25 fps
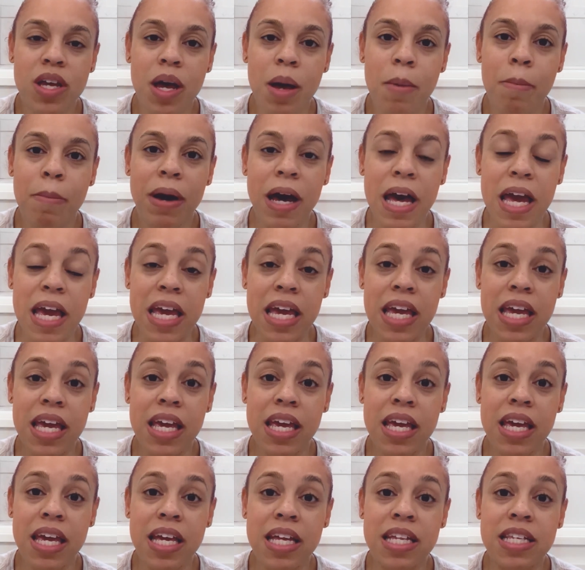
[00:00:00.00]
But
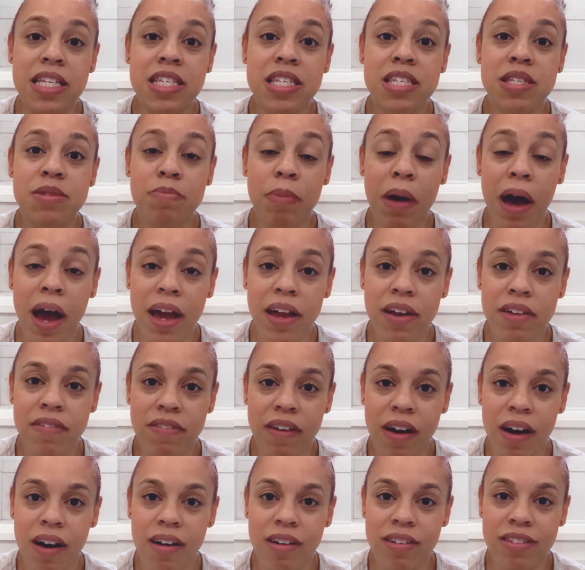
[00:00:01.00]
in spite of
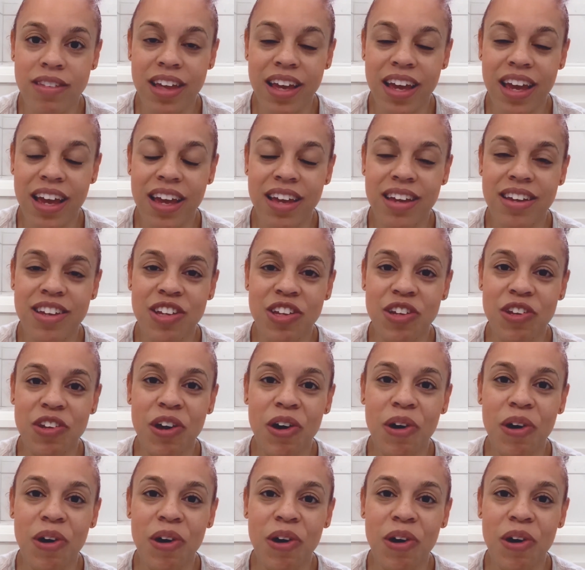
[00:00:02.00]
all that,